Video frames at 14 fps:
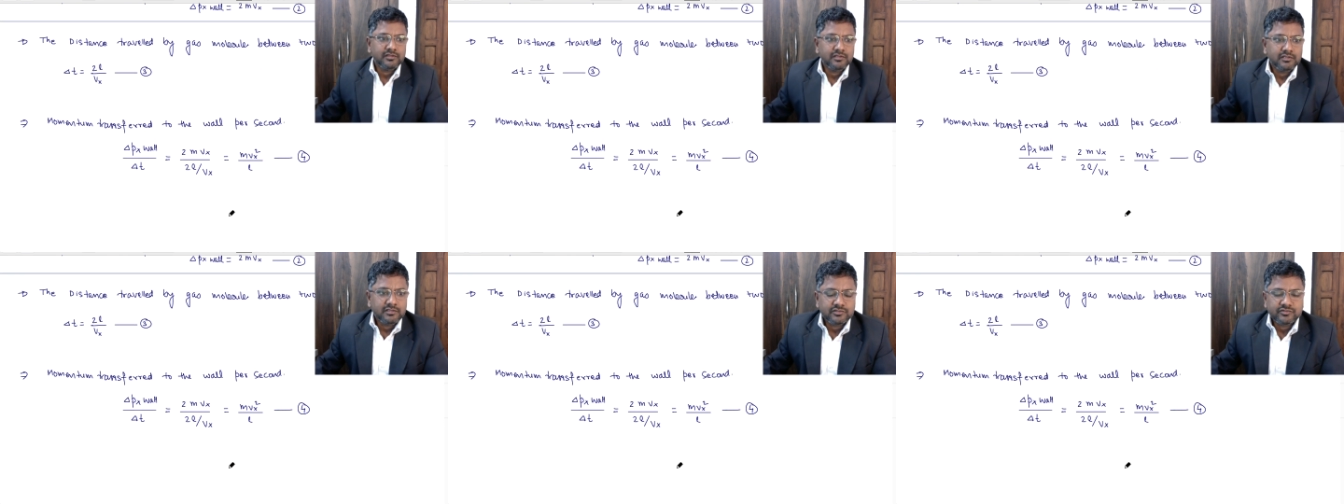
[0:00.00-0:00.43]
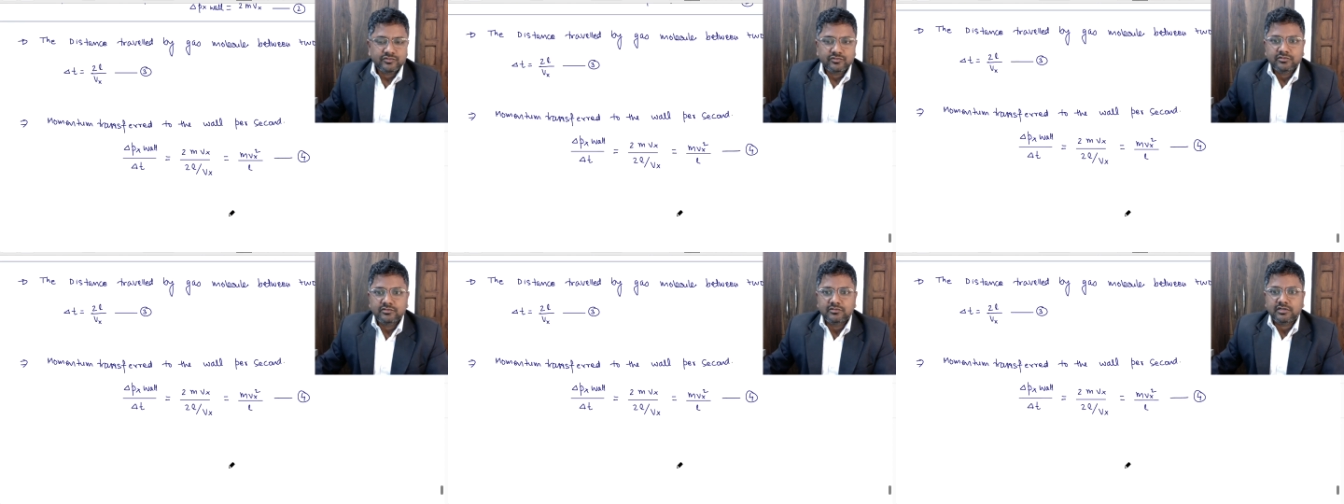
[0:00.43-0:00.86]

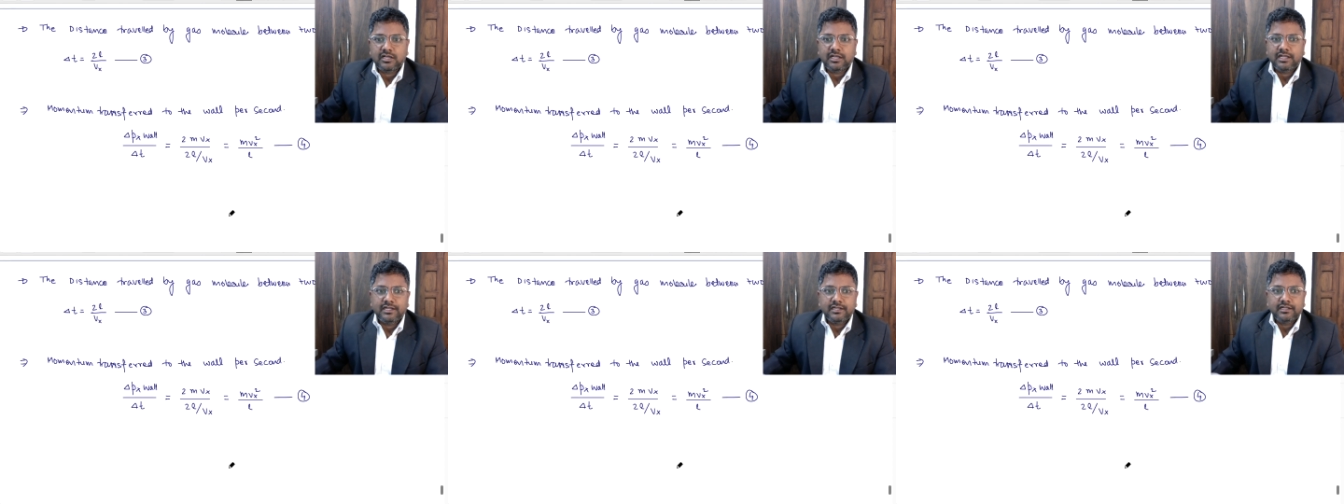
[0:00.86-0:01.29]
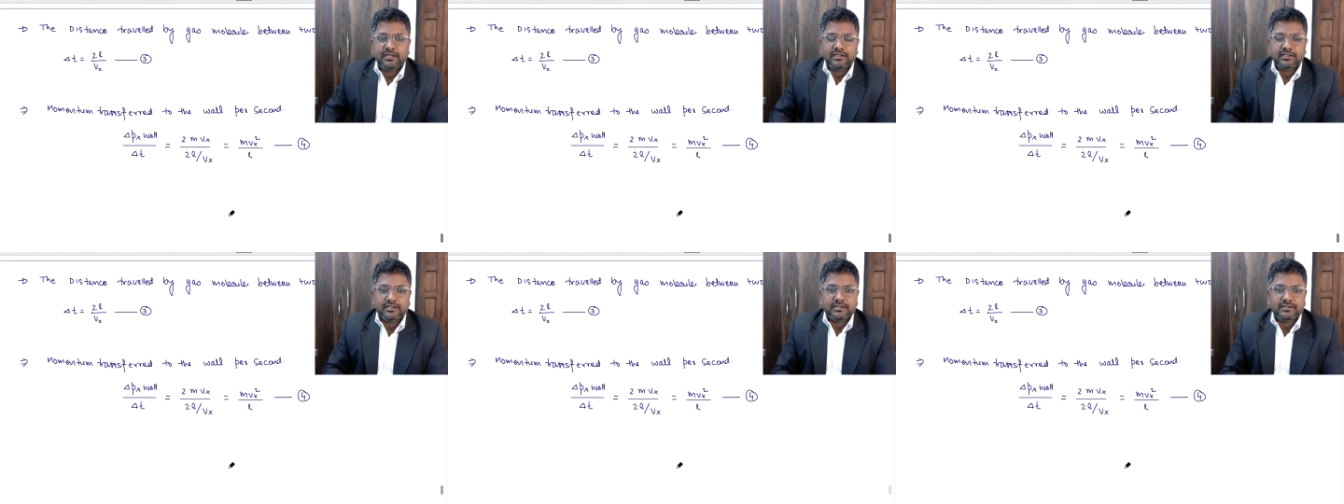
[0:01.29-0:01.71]
So, and
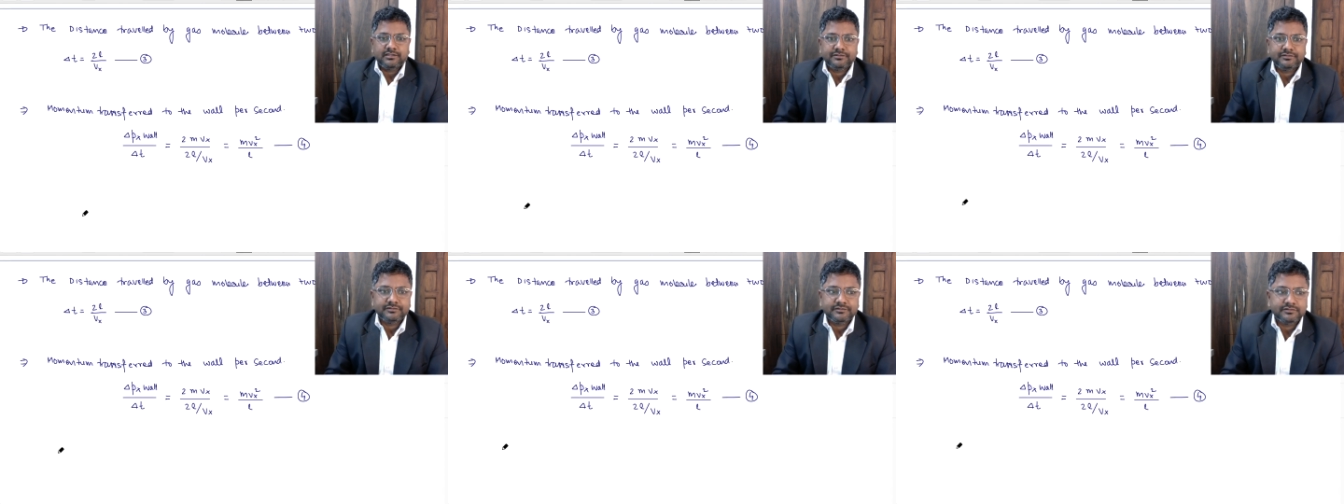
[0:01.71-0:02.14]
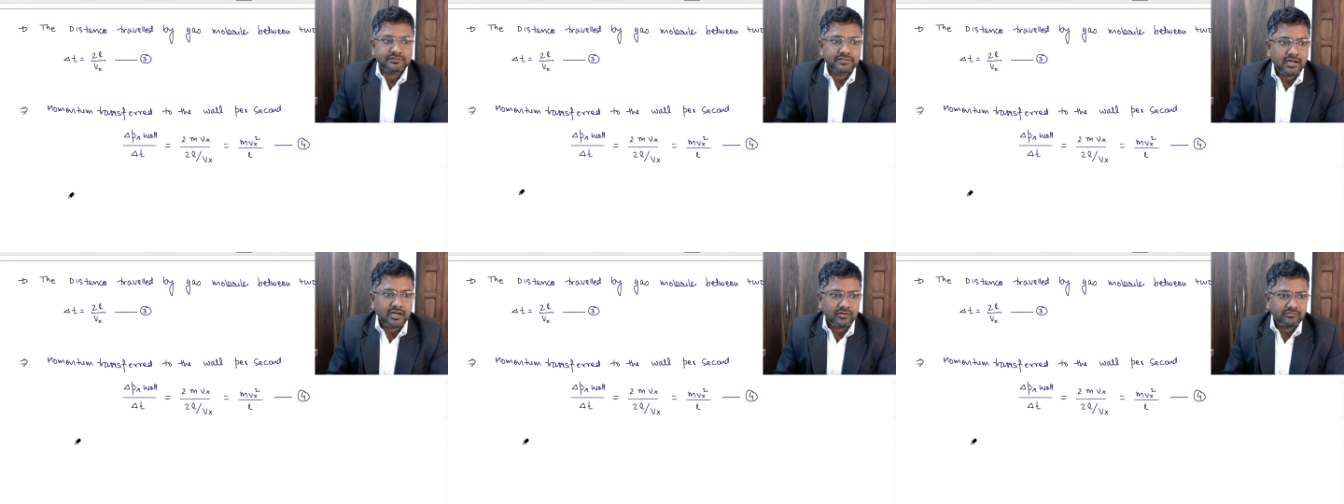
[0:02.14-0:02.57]

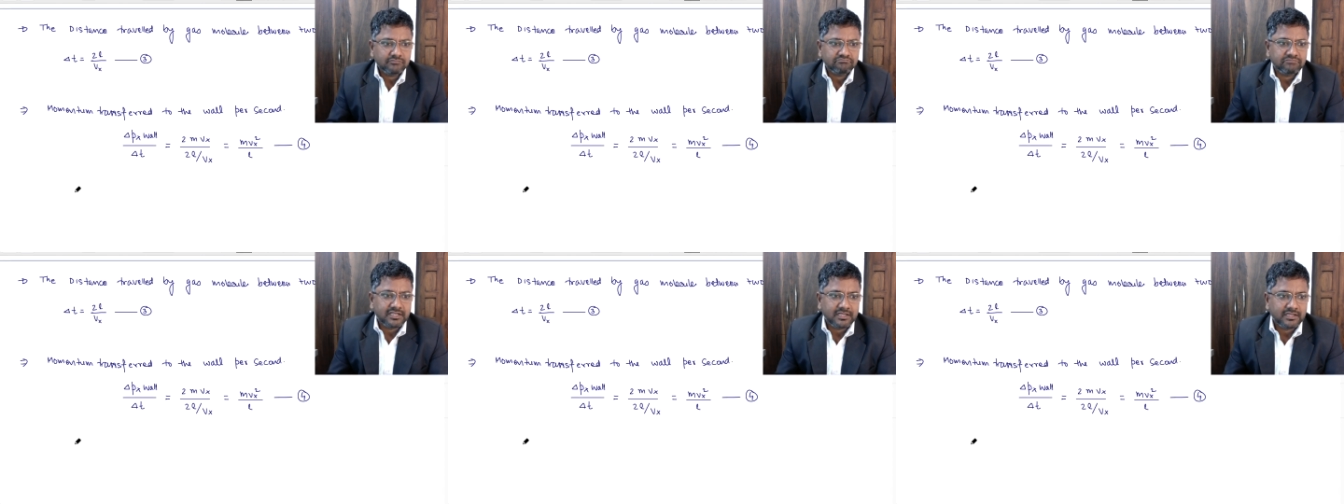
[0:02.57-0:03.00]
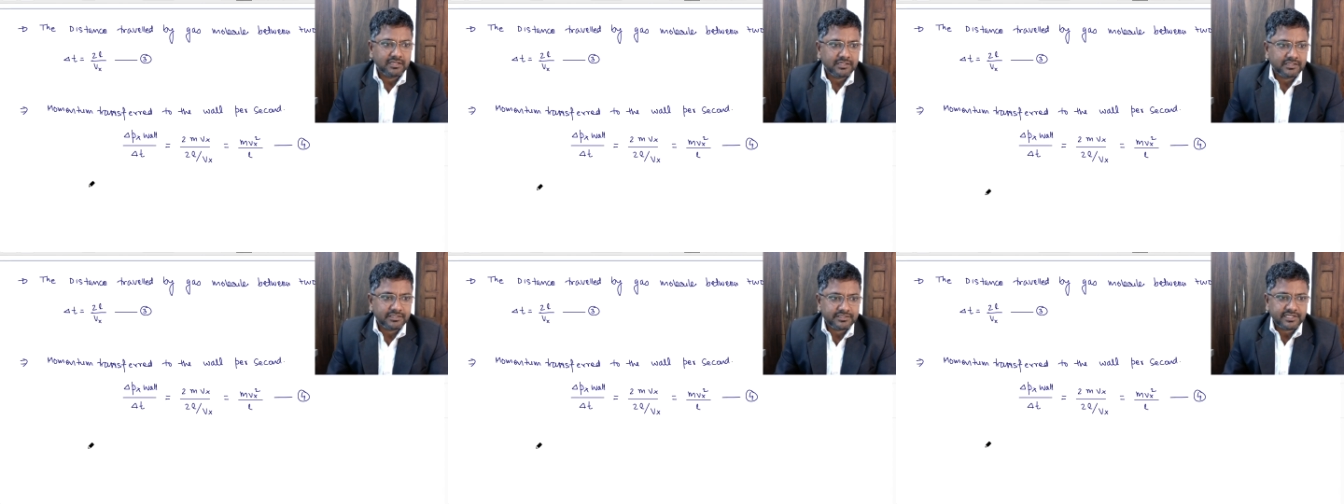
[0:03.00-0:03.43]
now
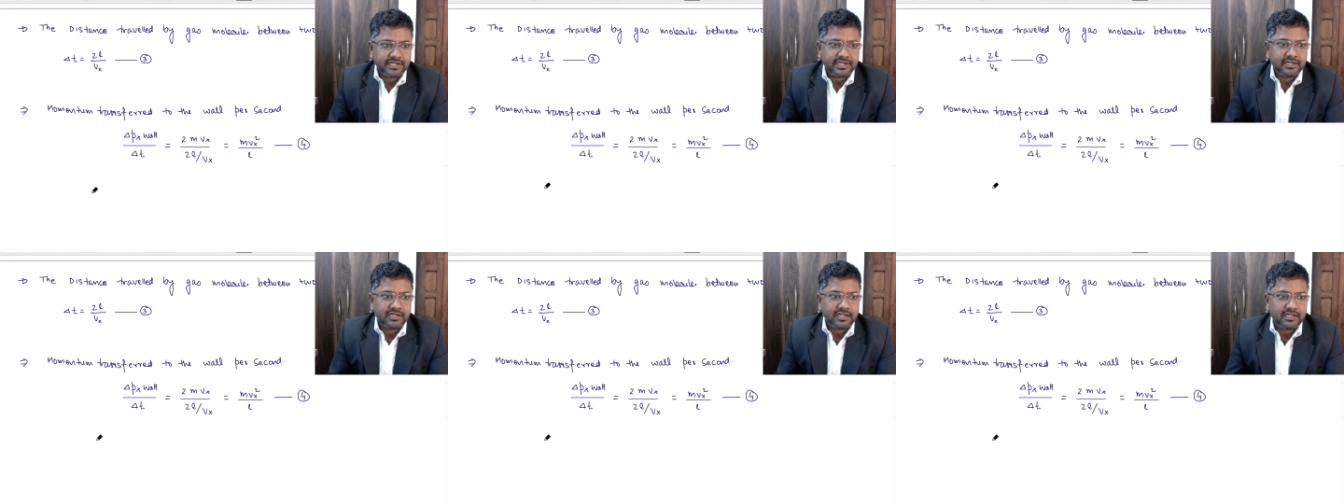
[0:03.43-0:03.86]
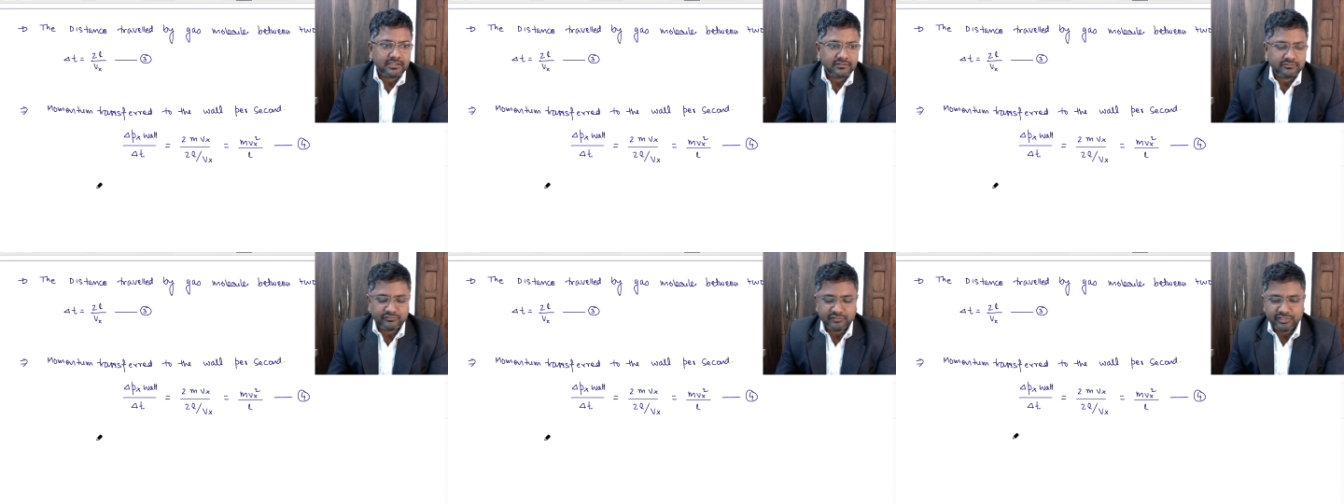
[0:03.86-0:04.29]
second law,
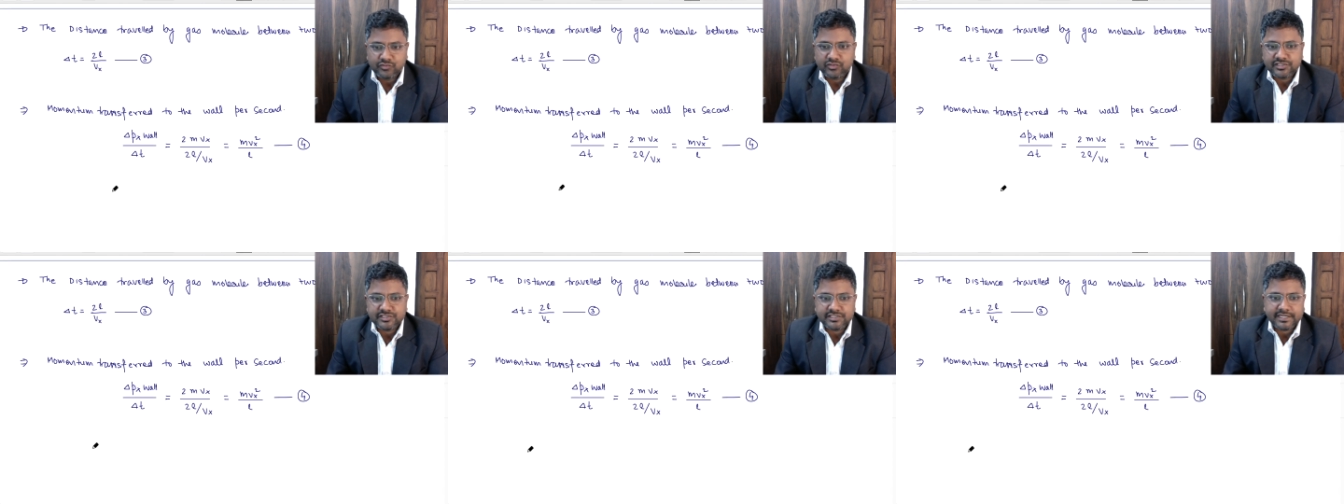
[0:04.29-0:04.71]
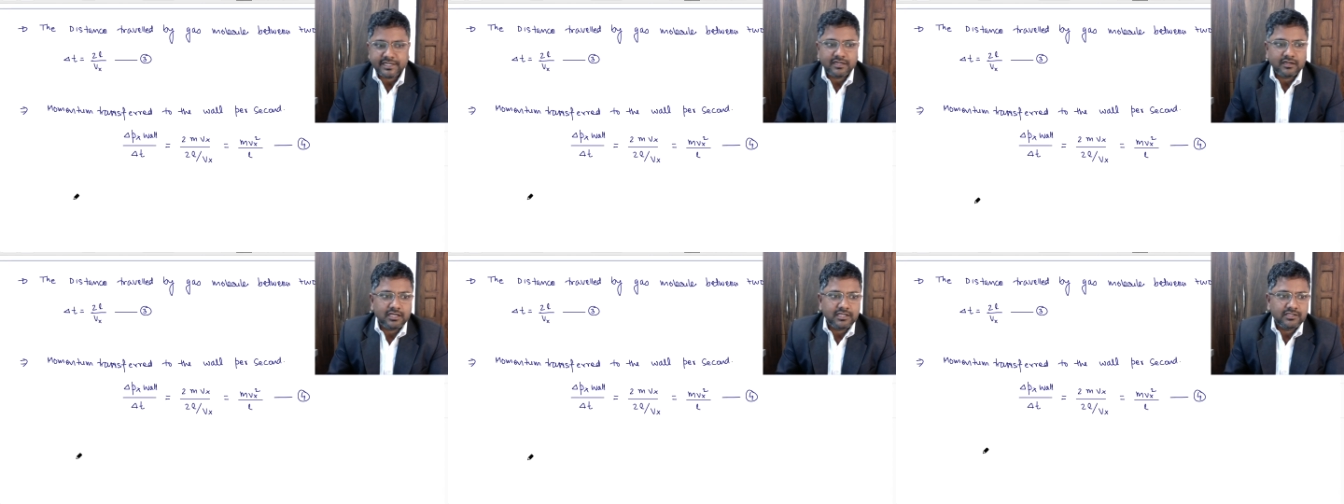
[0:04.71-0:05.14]
Newton's second
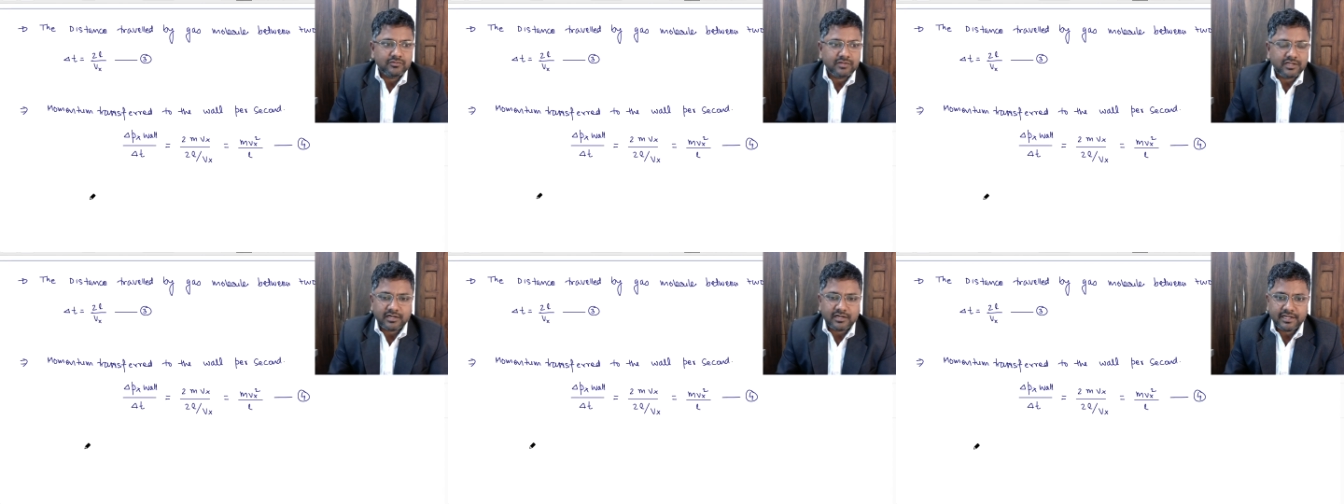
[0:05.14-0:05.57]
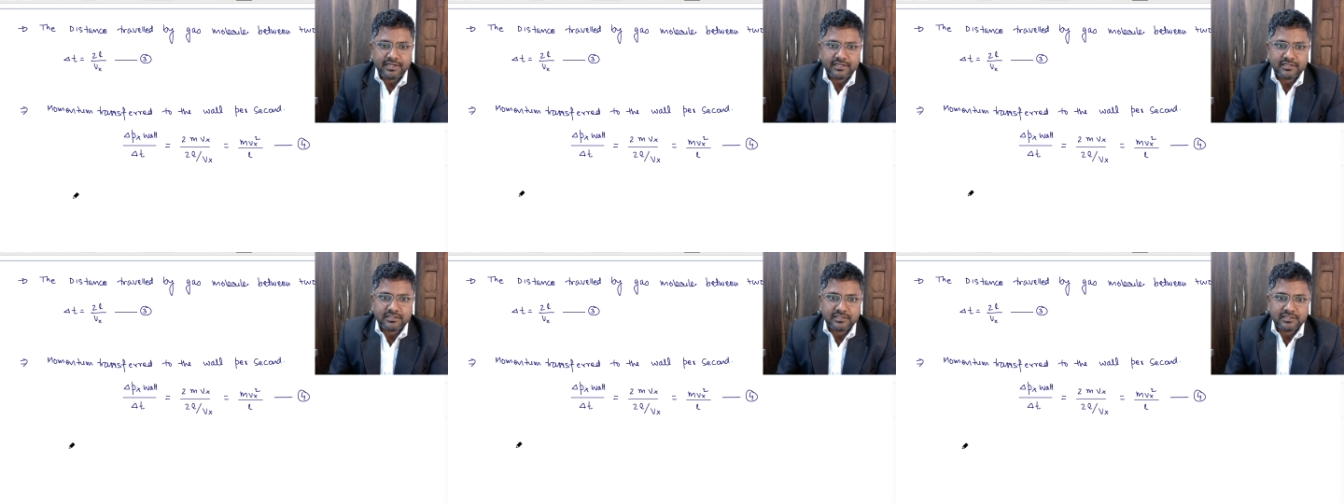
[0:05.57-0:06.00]
law, you can write